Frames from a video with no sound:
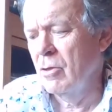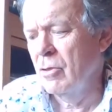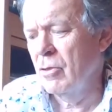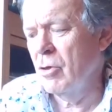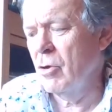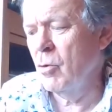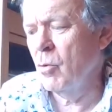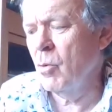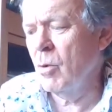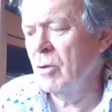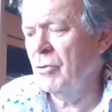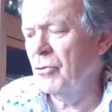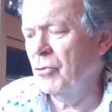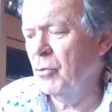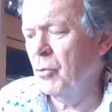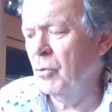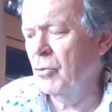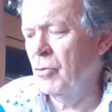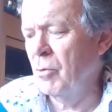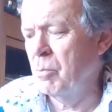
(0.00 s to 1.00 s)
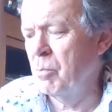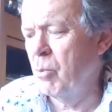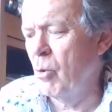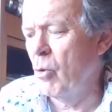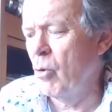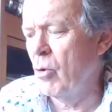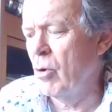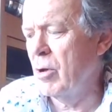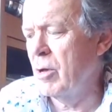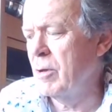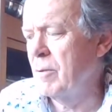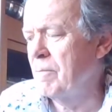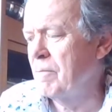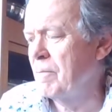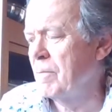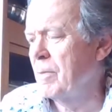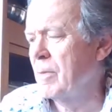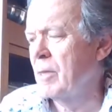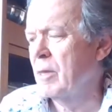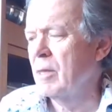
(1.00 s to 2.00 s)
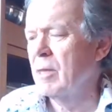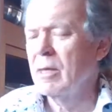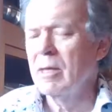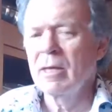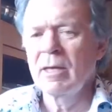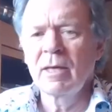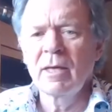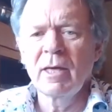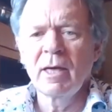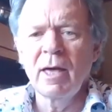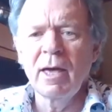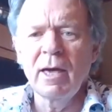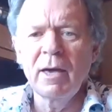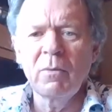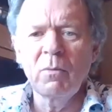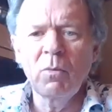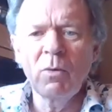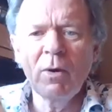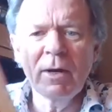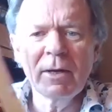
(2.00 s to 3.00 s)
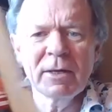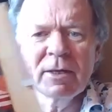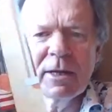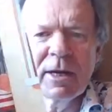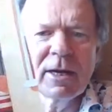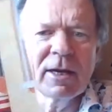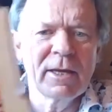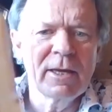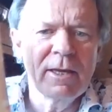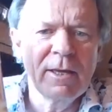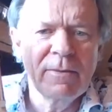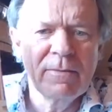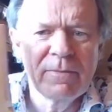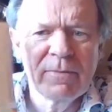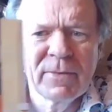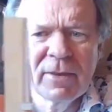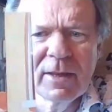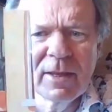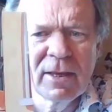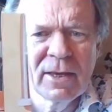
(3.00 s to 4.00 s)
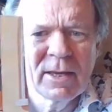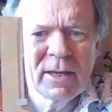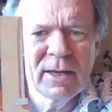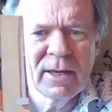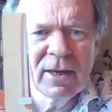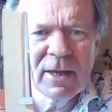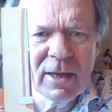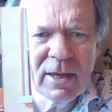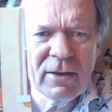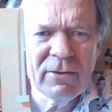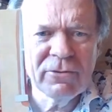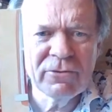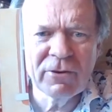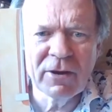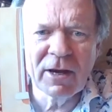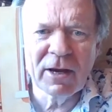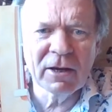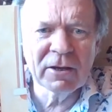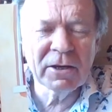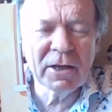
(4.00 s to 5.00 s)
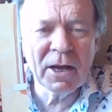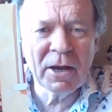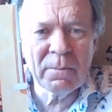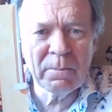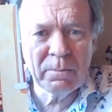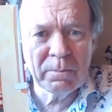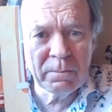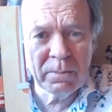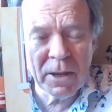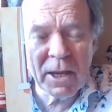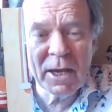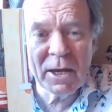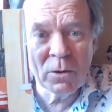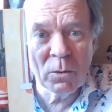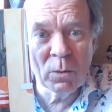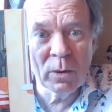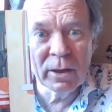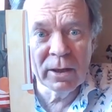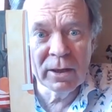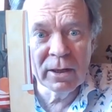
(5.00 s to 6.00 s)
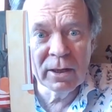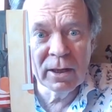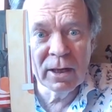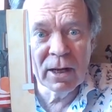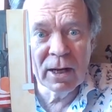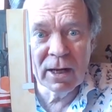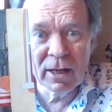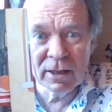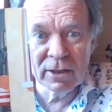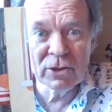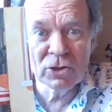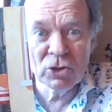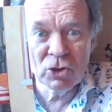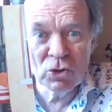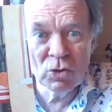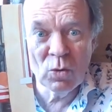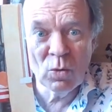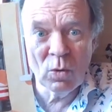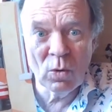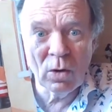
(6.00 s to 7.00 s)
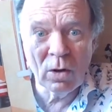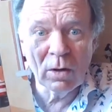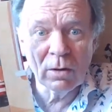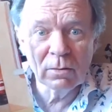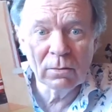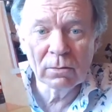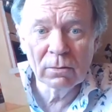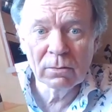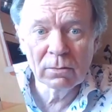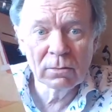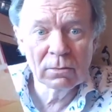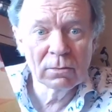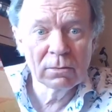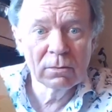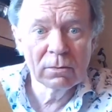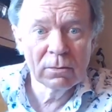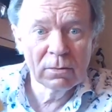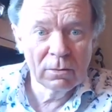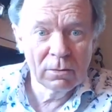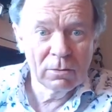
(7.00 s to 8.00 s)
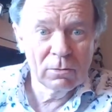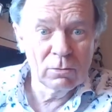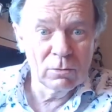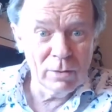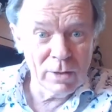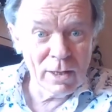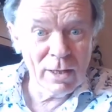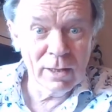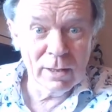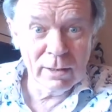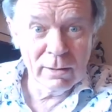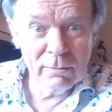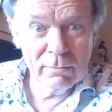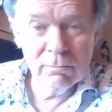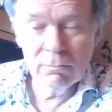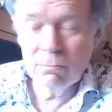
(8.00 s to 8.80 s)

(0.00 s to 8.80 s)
There once was a boy, and one day he found a penguin at his door. Really?